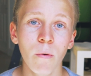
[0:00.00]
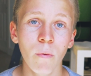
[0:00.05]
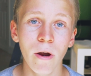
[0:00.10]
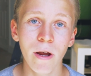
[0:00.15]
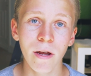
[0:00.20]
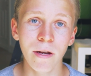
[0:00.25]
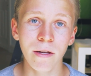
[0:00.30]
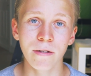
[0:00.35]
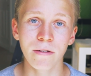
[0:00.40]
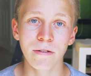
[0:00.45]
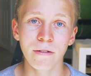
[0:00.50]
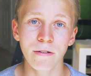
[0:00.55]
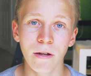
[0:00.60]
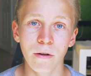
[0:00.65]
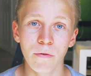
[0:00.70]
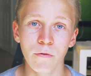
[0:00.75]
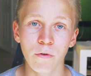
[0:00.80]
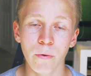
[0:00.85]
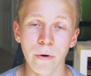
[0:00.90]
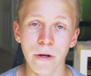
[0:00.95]
way instead
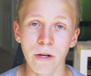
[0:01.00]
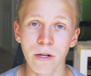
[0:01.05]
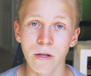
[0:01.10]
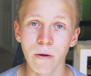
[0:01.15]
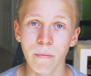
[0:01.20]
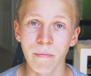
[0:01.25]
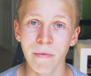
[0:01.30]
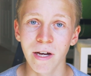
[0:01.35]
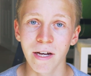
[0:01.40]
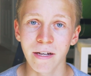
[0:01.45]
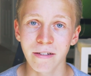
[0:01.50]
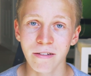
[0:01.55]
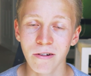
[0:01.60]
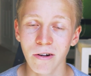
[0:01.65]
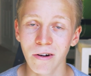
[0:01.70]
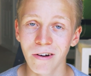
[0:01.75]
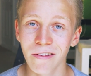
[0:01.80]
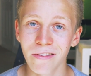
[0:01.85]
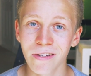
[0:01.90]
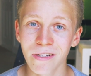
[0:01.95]
of creating a mask
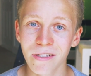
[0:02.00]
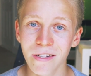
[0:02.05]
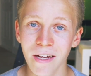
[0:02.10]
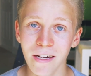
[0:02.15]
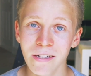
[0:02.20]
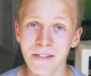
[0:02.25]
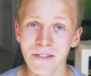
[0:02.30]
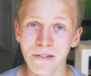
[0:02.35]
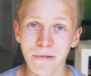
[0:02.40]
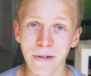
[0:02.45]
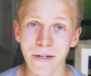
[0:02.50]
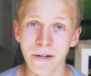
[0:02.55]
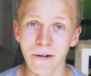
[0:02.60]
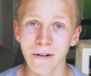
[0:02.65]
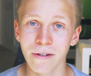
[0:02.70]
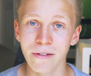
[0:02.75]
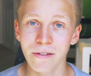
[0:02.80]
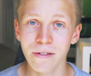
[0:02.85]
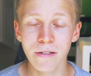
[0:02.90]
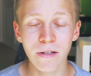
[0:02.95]
on the text layer
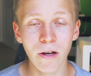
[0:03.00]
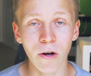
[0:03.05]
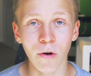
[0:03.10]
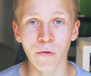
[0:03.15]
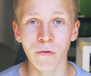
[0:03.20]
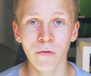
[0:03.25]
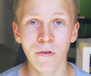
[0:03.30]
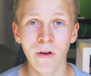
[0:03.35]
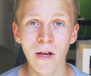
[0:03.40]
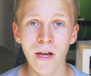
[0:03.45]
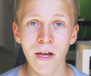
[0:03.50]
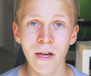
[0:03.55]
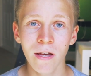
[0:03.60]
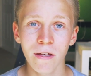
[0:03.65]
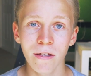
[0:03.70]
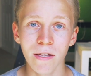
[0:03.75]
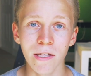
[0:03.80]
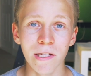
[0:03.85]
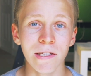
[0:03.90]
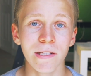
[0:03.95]
itself
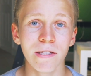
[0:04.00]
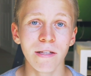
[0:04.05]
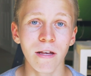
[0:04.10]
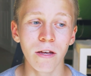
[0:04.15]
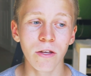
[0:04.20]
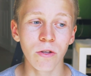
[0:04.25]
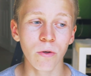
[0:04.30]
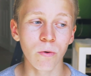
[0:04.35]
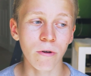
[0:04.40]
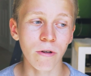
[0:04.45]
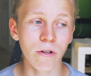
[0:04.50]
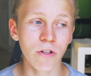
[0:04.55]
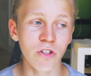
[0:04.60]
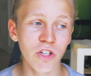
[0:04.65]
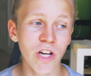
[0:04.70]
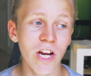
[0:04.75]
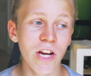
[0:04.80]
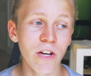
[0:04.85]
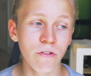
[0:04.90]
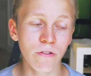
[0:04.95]
is that you can
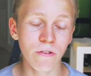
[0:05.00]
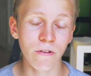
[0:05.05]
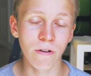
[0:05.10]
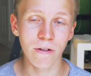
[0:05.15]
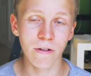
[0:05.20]
change the